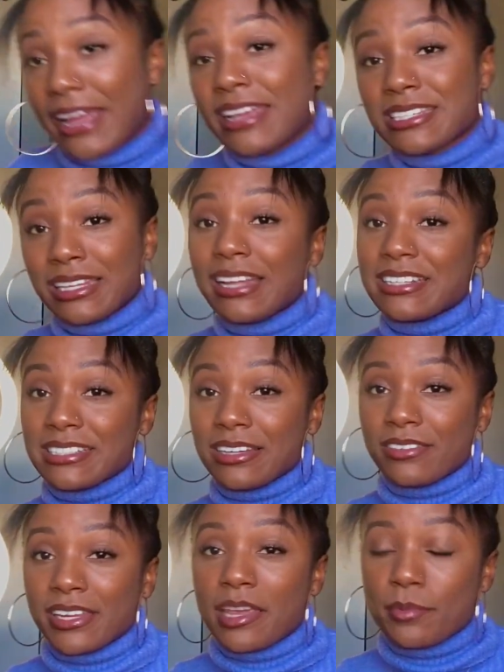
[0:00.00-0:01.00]
It's a lot of stuff
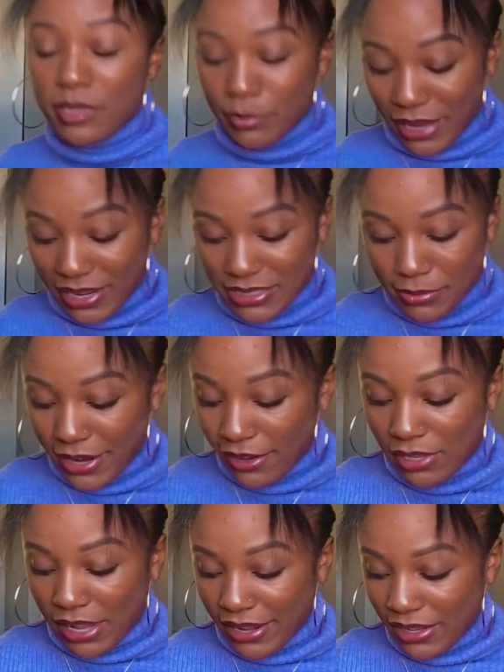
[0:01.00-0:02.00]
that came in the box. I'm not gonna
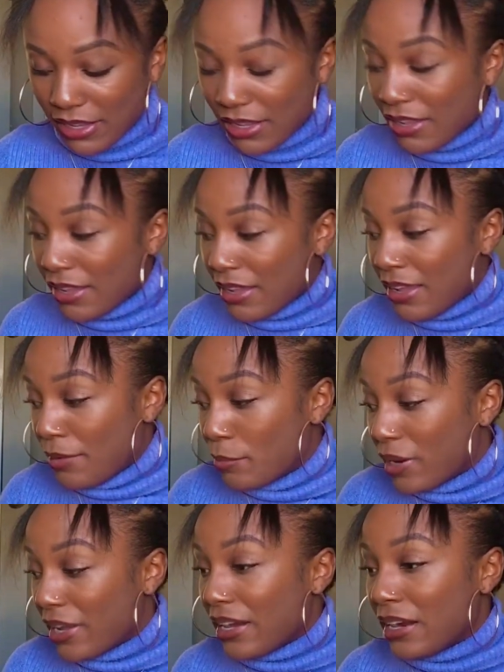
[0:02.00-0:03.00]
lie.
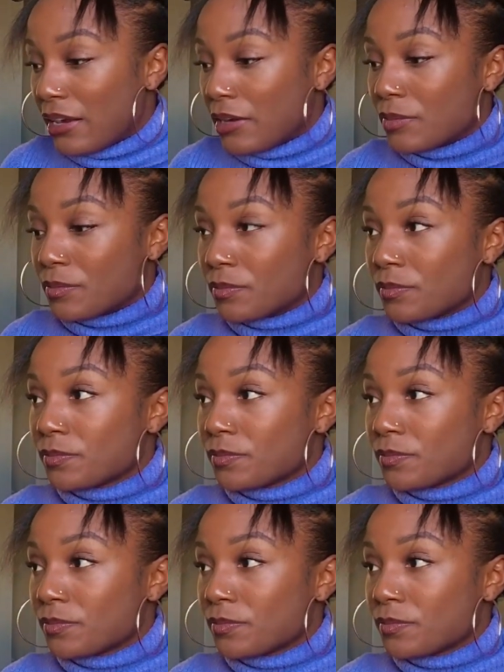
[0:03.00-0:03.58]
But um,